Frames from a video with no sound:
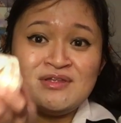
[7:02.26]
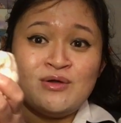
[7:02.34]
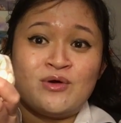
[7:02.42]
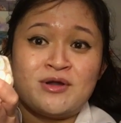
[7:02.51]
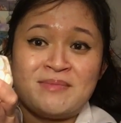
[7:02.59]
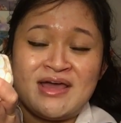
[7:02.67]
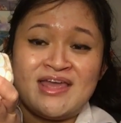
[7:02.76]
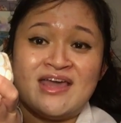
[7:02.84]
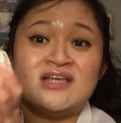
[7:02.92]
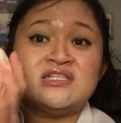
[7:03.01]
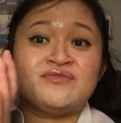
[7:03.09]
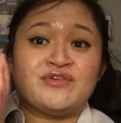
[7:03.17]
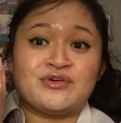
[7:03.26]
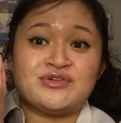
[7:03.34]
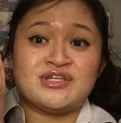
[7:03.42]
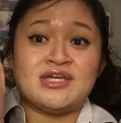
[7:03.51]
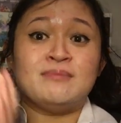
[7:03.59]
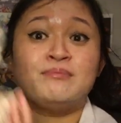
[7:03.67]
or in my case,
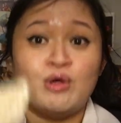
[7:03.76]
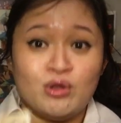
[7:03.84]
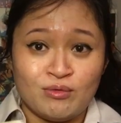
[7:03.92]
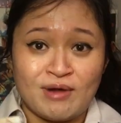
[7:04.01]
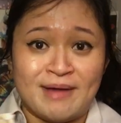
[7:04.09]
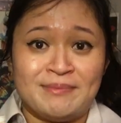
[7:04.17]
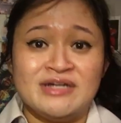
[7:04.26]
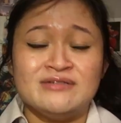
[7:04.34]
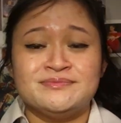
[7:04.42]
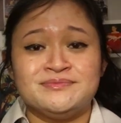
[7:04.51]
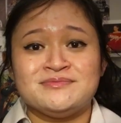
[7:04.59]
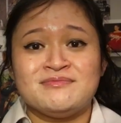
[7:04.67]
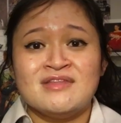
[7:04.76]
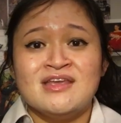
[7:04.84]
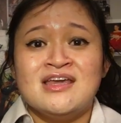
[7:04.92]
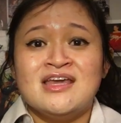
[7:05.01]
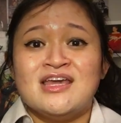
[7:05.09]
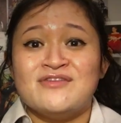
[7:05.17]
Furoshiki bowl wrapping.
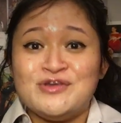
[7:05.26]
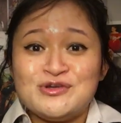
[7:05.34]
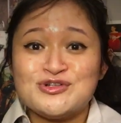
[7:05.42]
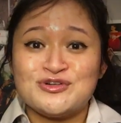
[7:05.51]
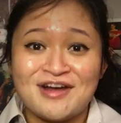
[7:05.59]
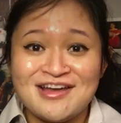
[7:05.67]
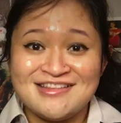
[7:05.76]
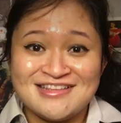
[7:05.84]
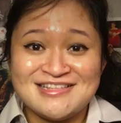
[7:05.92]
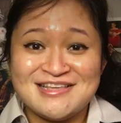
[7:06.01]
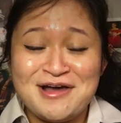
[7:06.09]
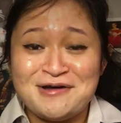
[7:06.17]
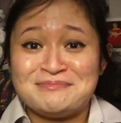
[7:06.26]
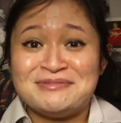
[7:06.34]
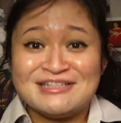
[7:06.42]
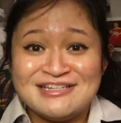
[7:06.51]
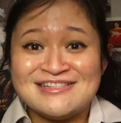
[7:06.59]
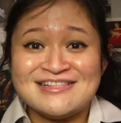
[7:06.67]
If you try this out,
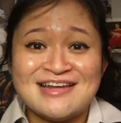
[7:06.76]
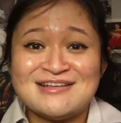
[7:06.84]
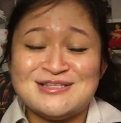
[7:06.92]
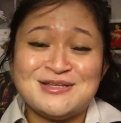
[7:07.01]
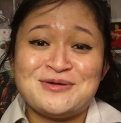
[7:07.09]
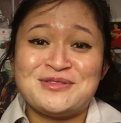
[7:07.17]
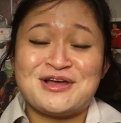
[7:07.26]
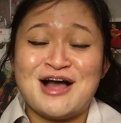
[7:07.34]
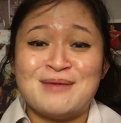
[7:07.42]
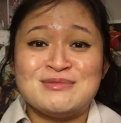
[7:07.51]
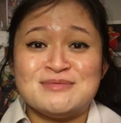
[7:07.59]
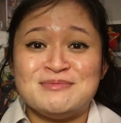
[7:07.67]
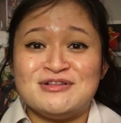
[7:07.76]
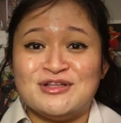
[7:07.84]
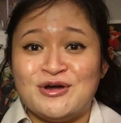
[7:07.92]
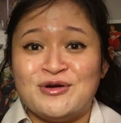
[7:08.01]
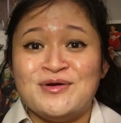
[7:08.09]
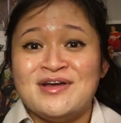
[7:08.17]
please let us know in the comments
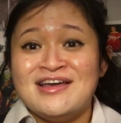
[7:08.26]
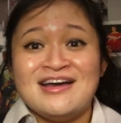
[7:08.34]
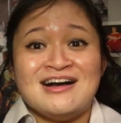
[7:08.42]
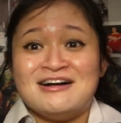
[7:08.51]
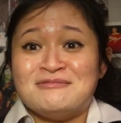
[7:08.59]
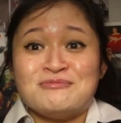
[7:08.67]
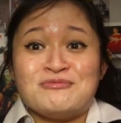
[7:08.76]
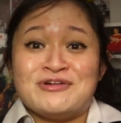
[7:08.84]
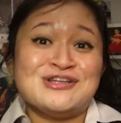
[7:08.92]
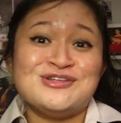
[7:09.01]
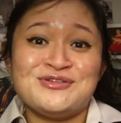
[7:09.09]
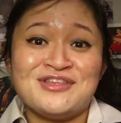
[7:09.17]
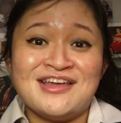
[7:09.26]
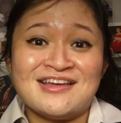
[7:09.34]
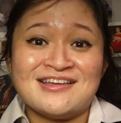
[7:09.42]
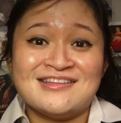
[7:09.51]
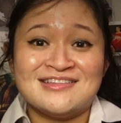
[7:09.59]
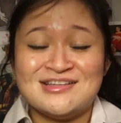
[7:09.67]
below. Um, what did you think?
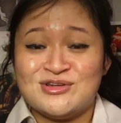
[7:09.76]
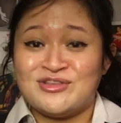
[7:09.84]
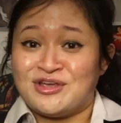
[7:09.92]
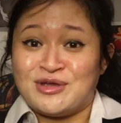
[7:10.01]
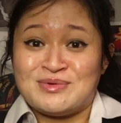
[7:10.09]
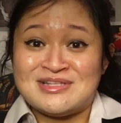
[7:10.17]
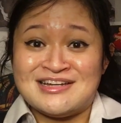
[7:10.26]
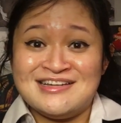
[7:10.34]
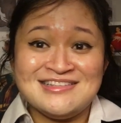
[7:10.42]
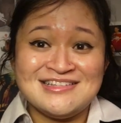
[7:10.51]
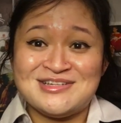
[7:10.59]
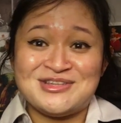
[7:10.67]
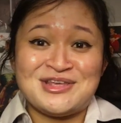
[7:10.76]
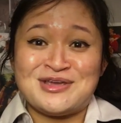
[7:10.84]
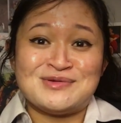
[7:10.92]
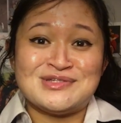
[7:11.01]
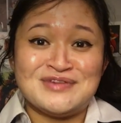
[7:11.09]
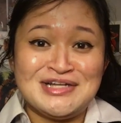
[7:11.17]
Did you think it was nice? Did you think it
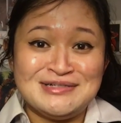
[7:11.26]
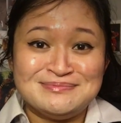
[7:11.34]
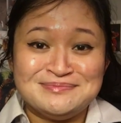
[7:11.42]
was fun?